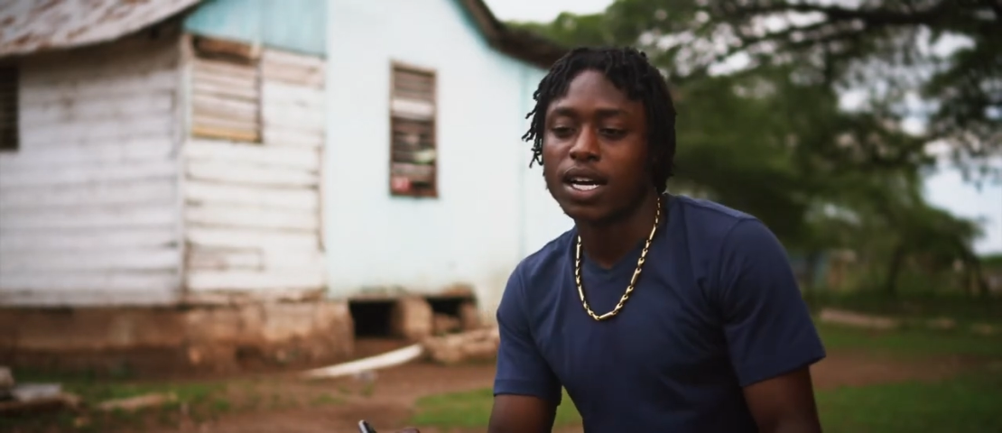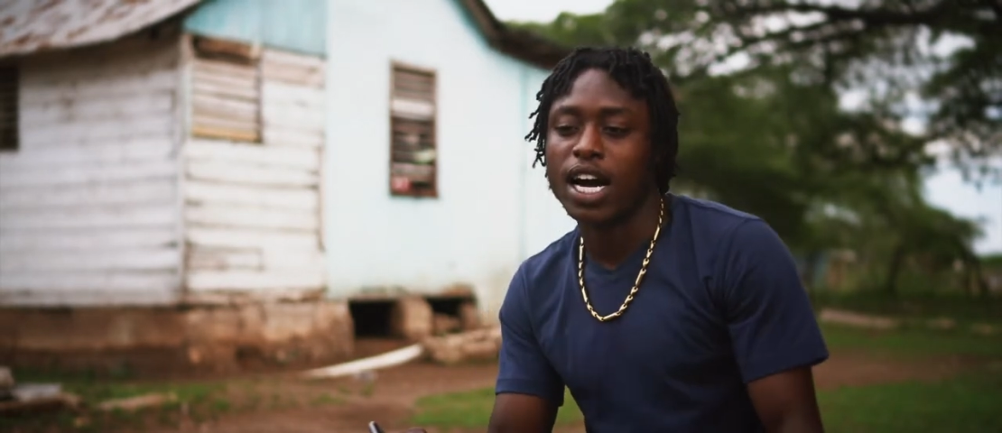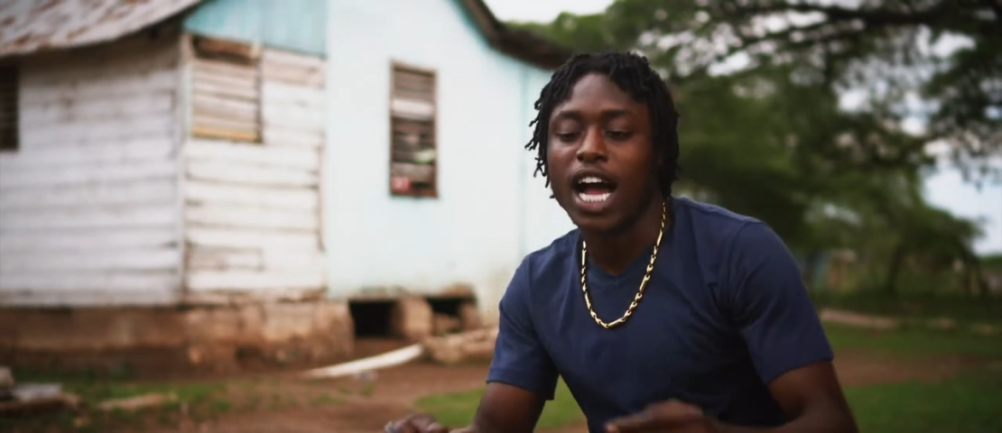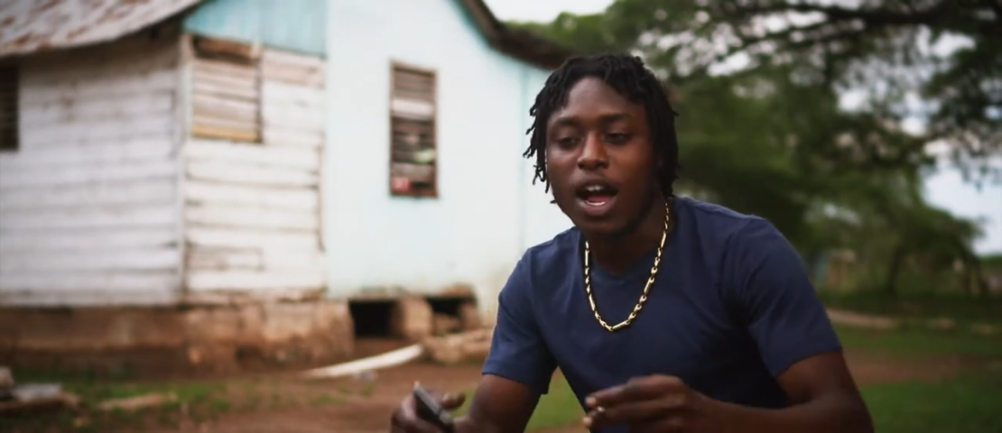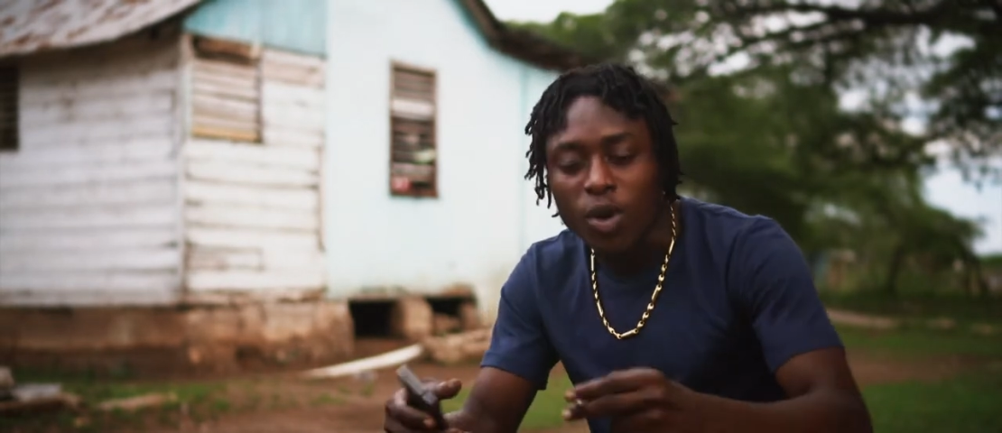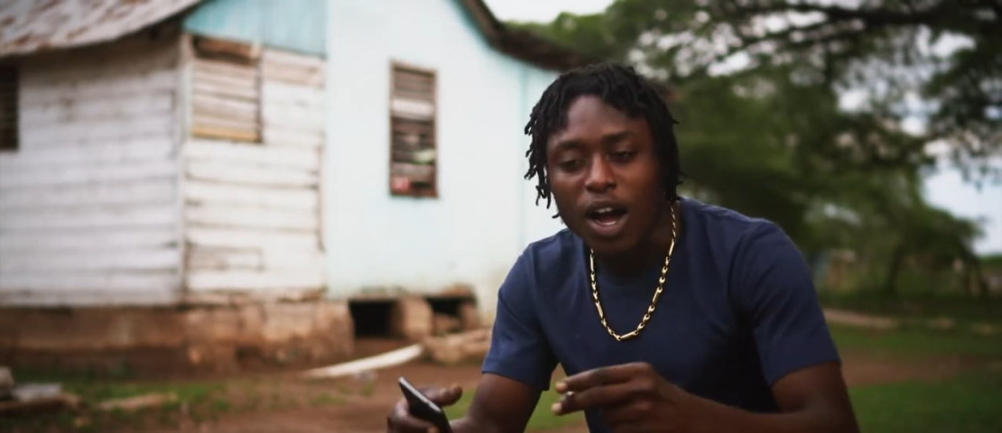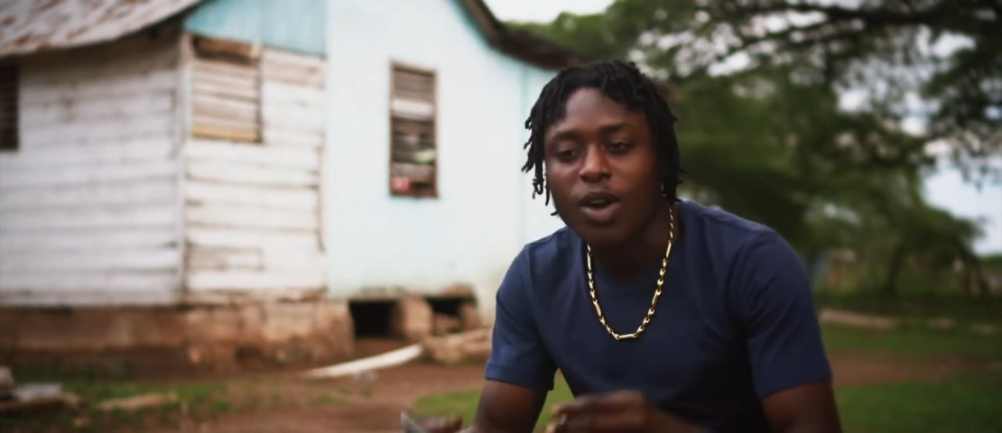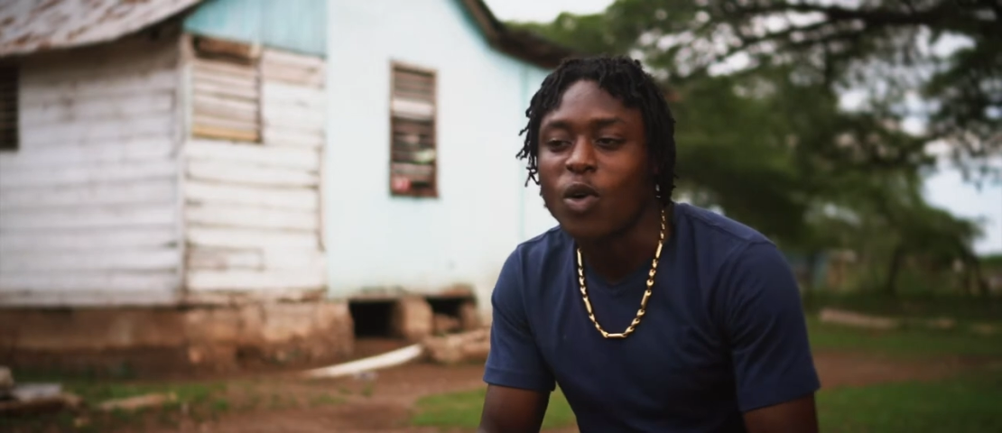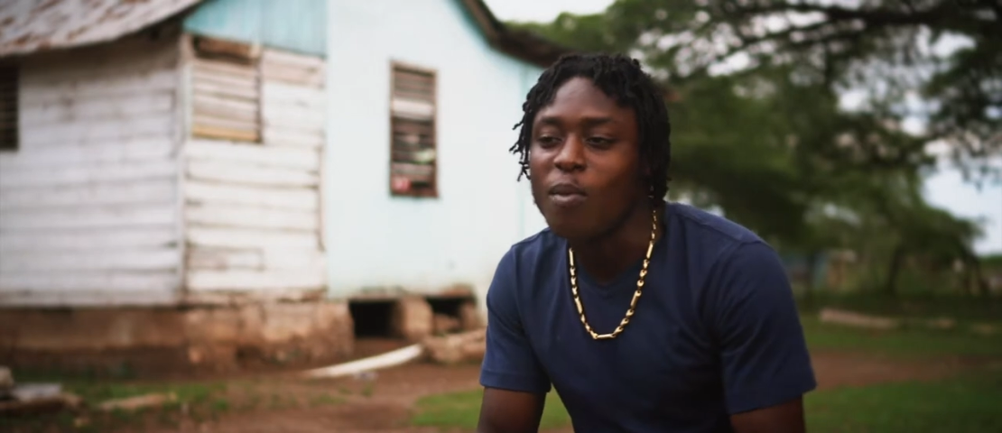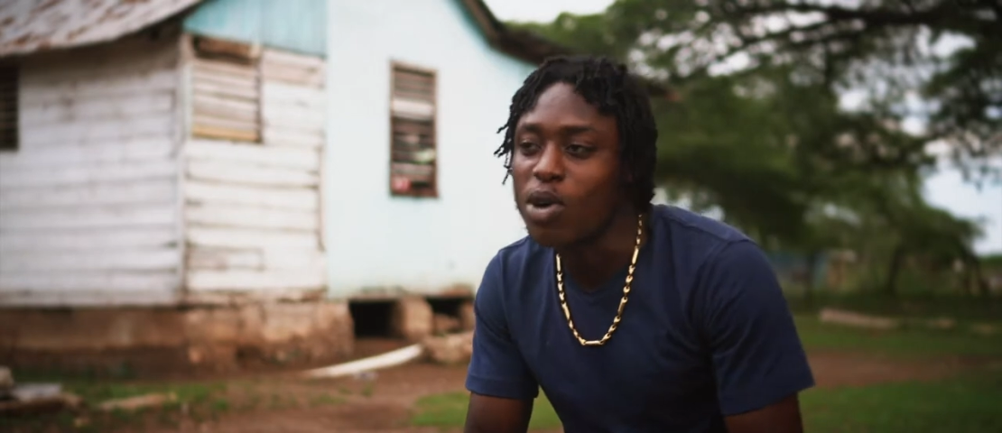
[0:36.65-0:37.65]
And you look at
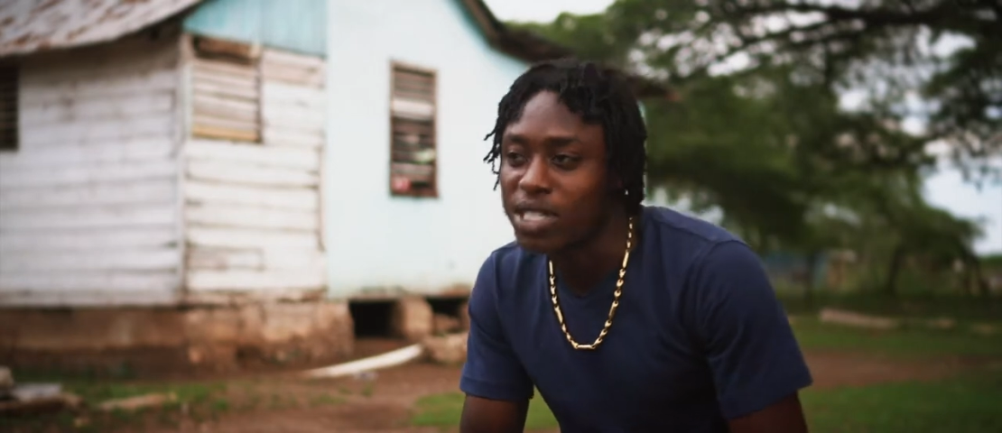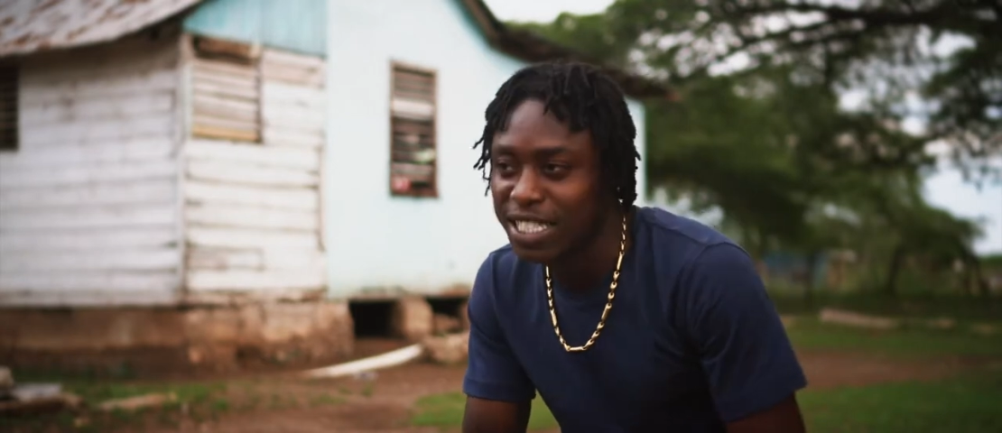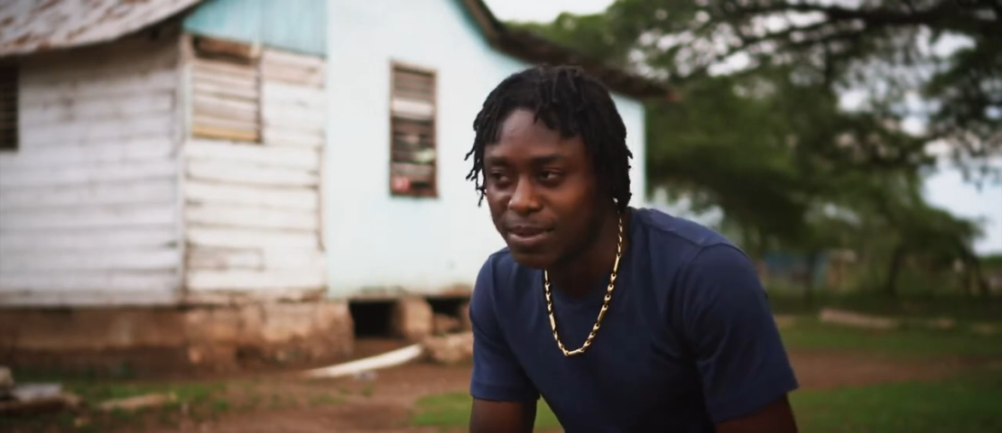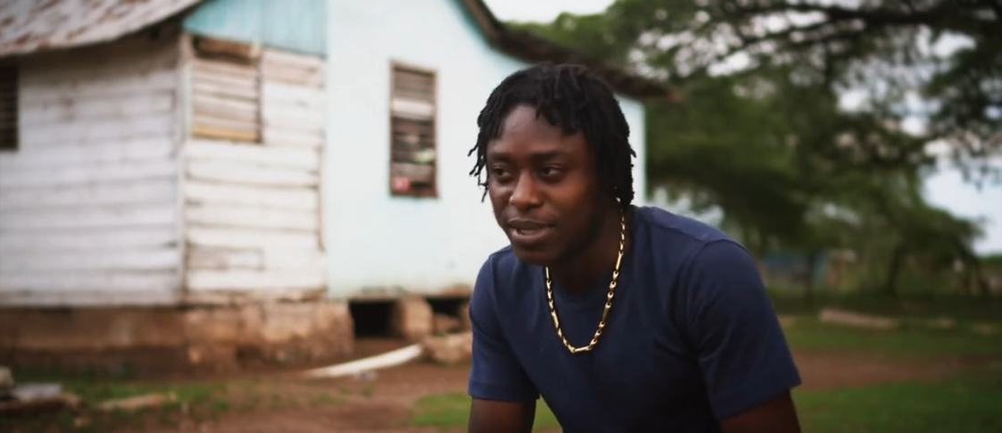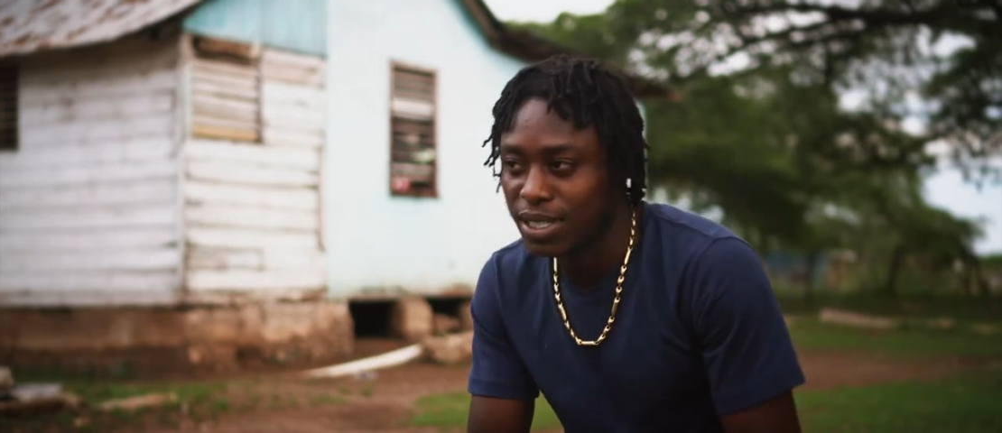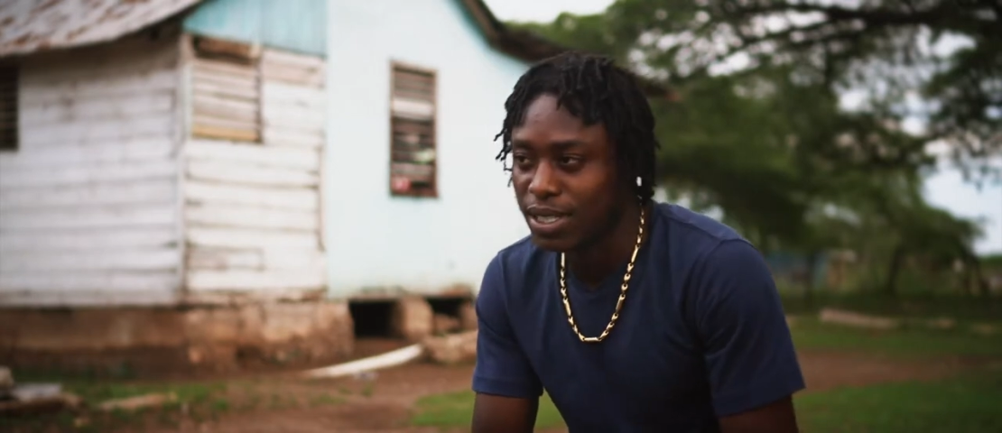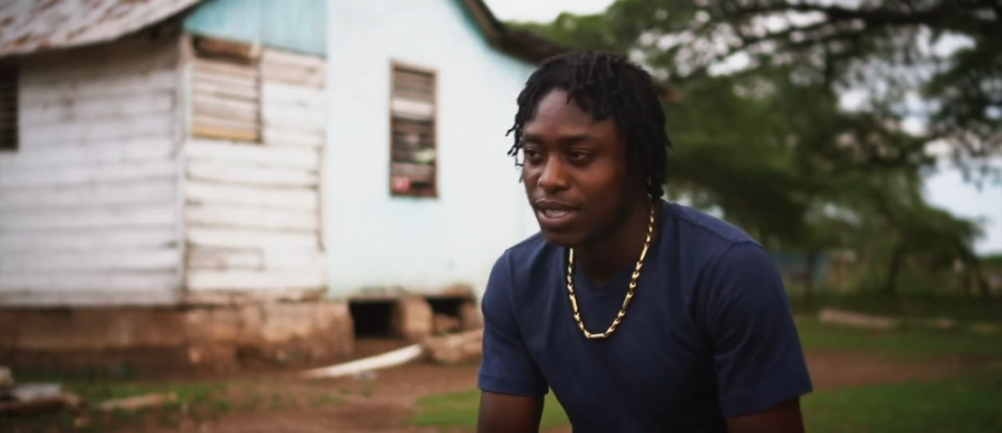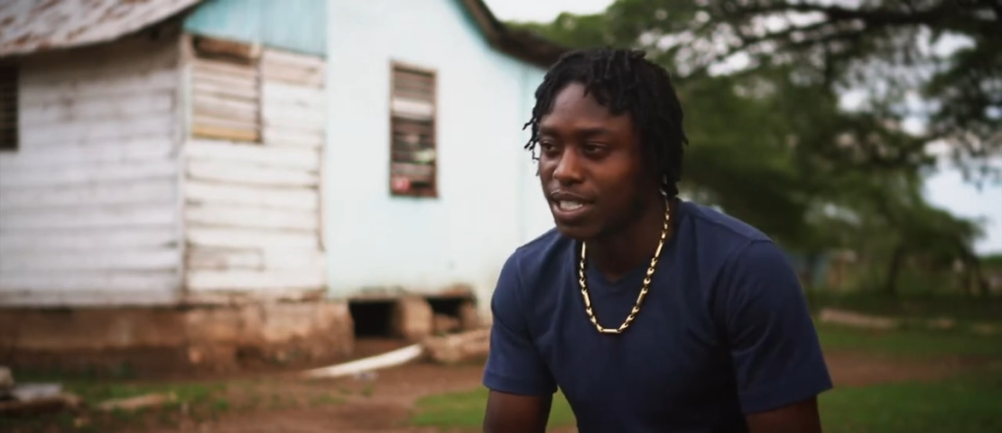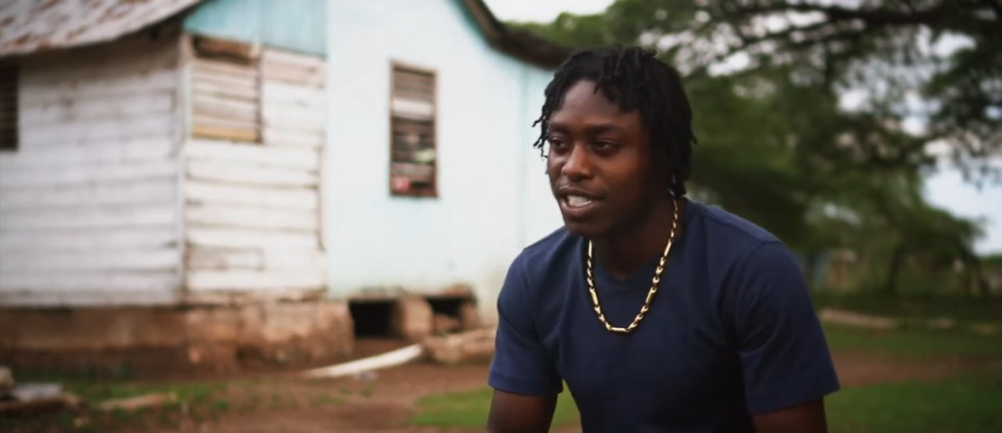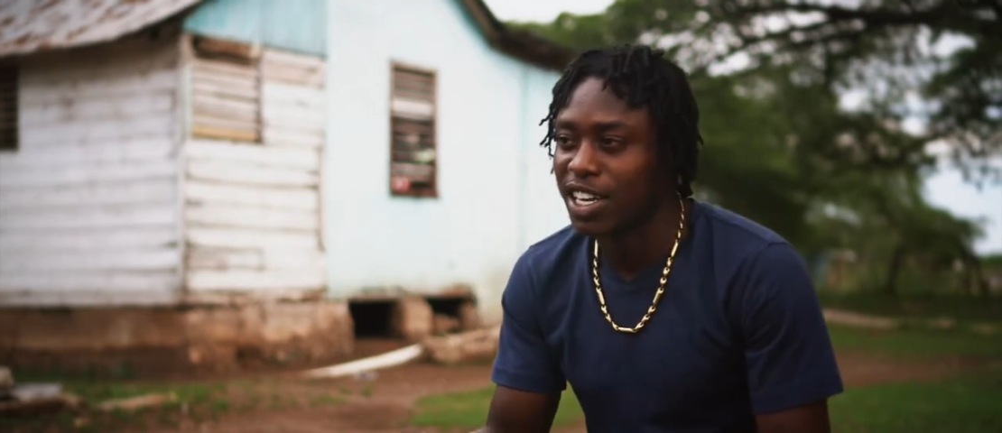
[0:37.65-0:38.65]
it, isn't it?
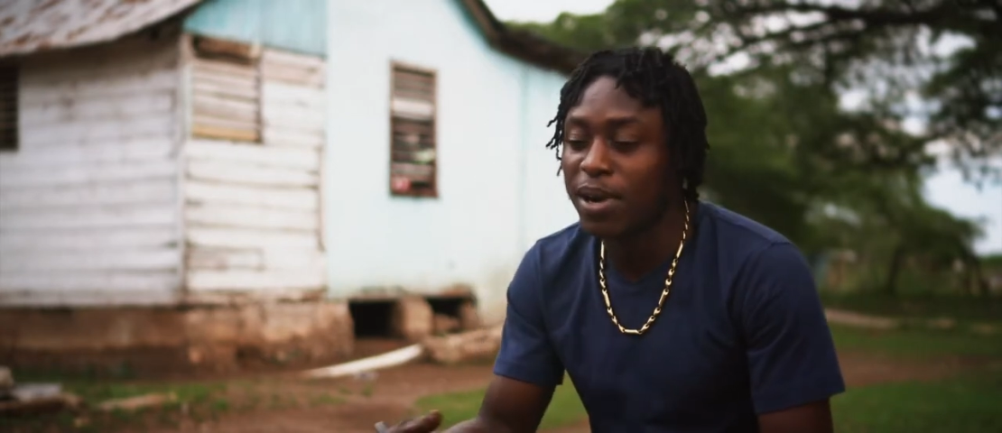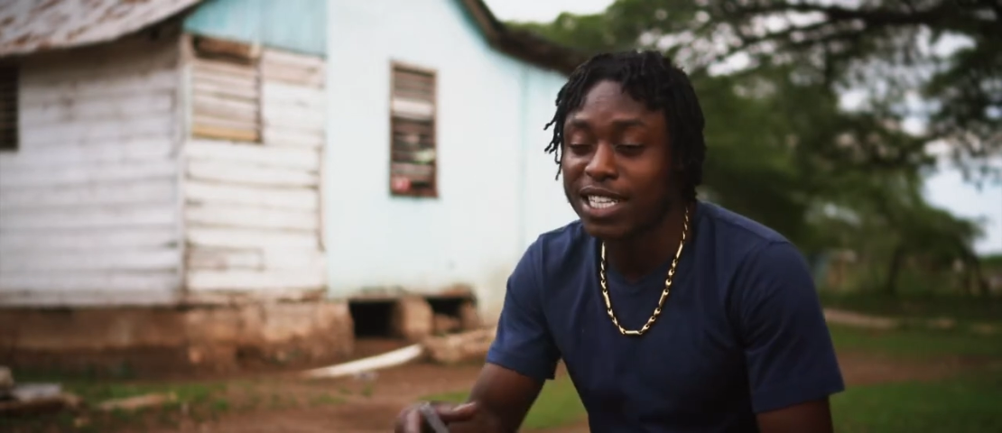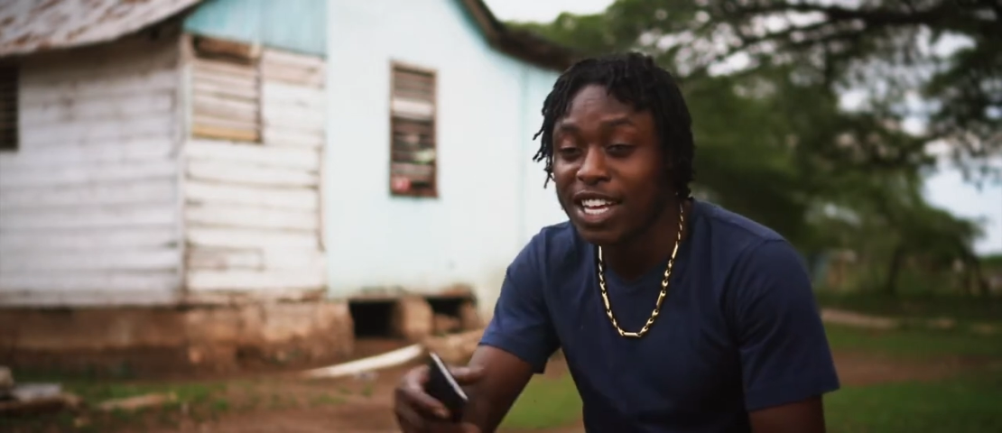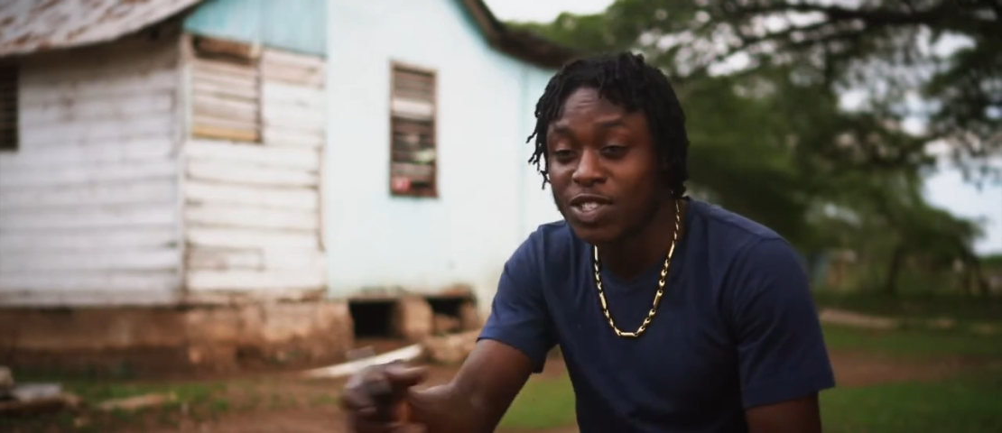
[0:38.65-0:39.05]
In a matter of